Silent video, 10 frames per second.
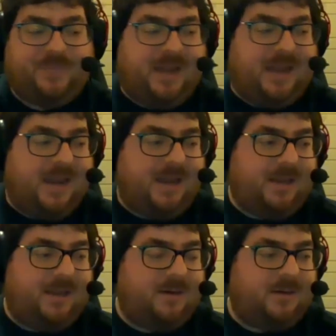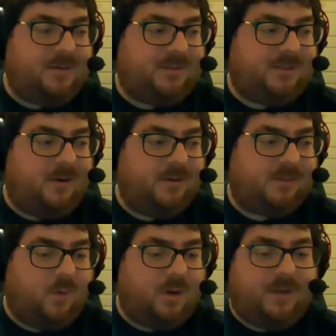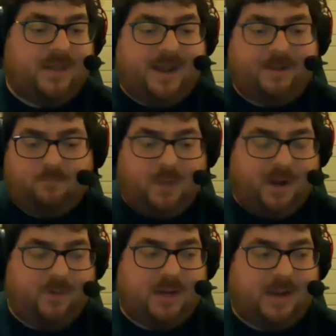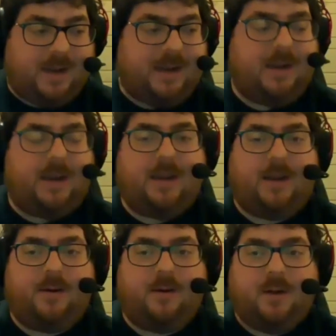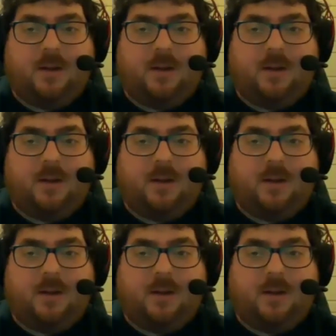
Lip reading: and so I was working that every day, and